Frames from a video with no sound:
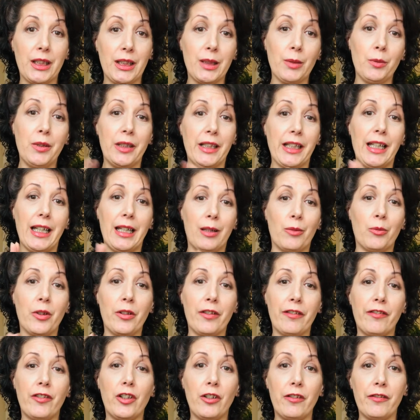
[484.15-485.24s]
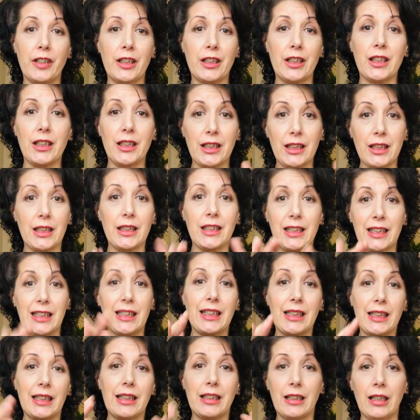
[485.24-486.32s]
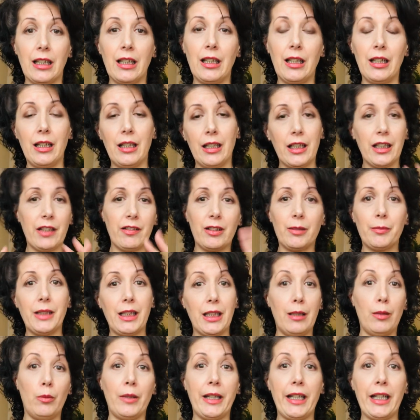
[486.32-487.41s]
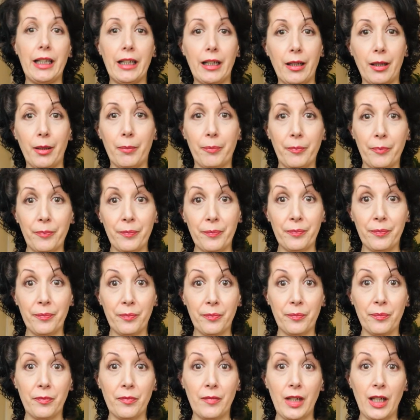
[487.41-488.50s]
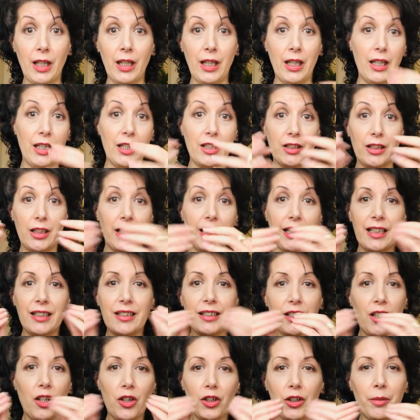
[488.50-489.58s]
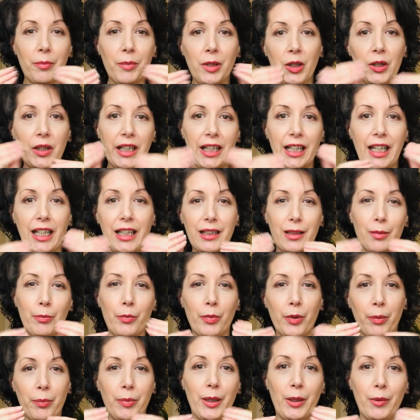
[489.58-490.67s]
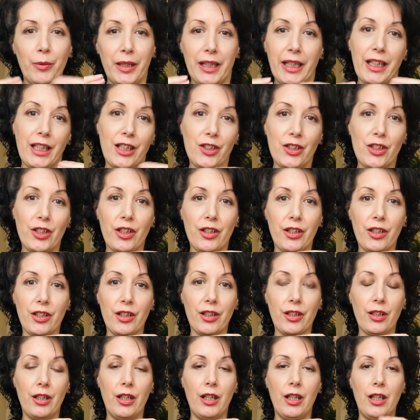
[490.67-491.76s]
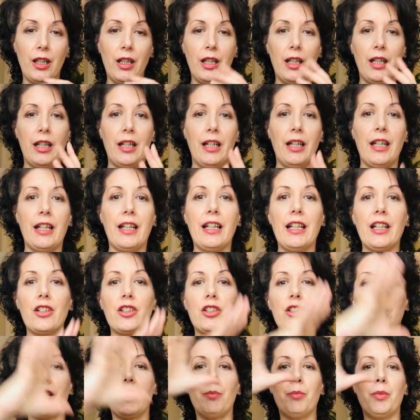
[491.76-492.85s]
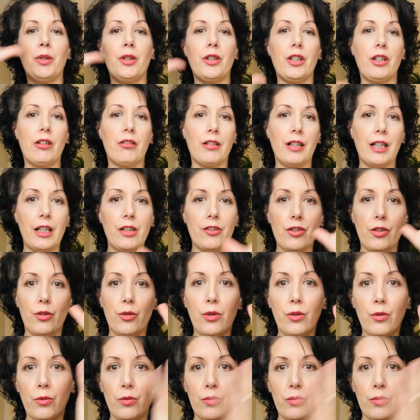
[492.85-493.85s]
So again, what the Fulvic does is gives them a little wake up so they can start communicating properly with each other and actually put your electrical